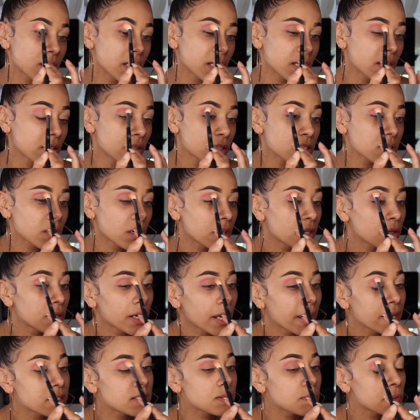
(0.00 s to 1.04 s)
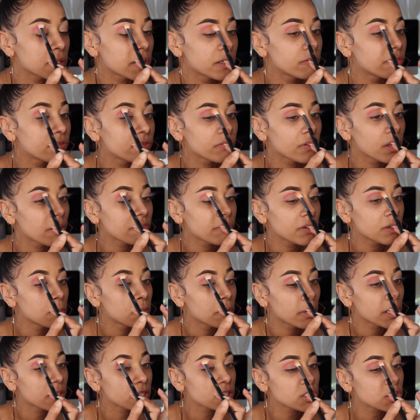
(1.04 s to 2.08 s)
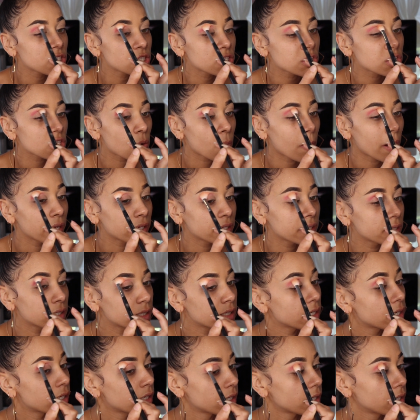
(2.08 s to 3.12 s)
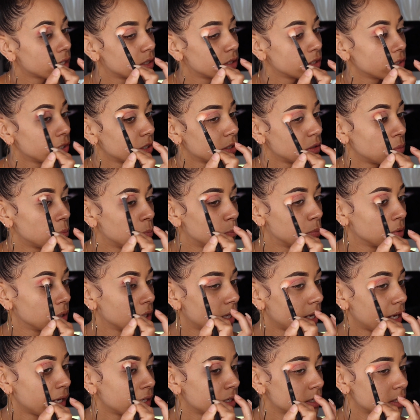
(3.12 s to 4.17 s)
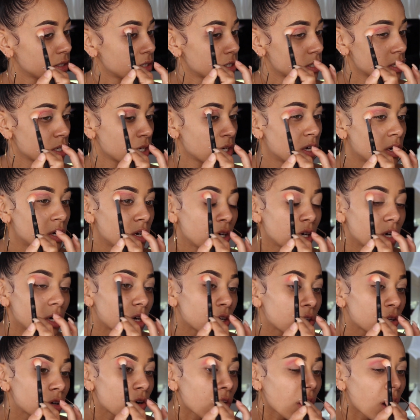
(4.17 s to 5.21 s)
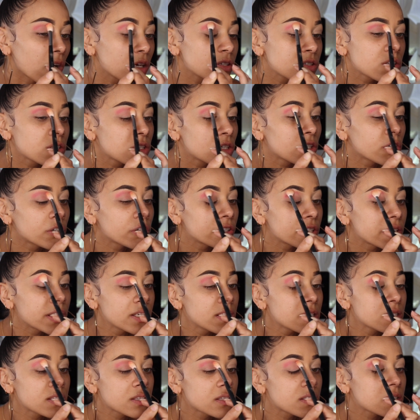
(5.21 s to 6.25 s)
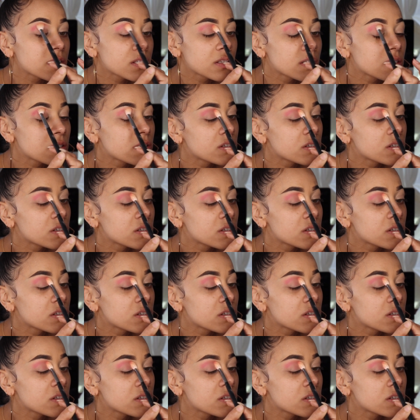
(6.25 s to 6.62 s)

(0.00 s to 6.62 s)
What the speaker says: Taking this on a nice big fluffy brush so I can get a good blend across the crease,